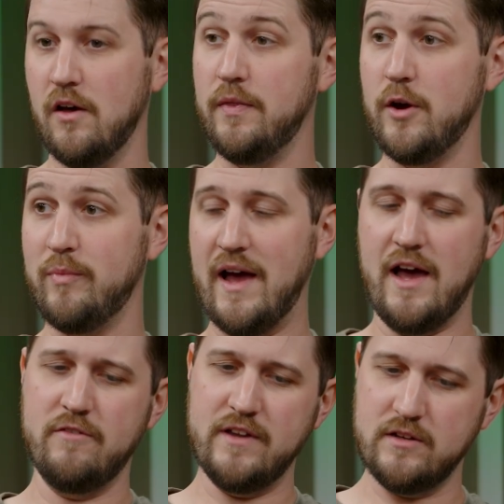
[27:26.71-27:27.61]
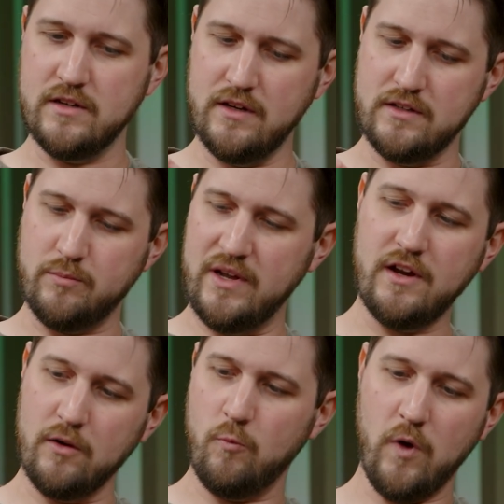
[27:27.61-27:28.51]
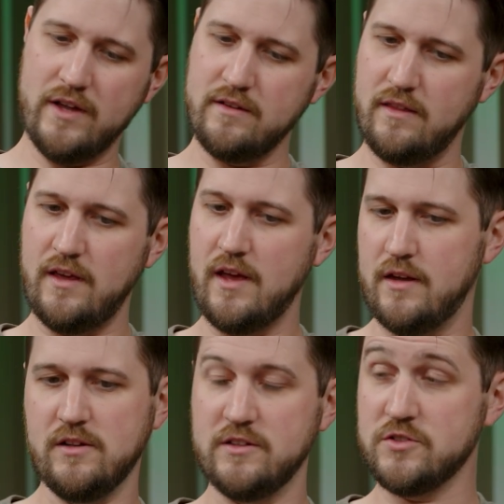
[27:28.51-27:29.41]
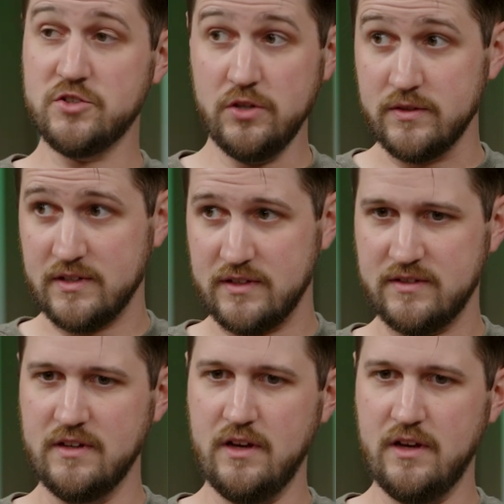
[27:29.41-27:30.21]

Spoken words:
their behalf, and depending on what the analyst chooses,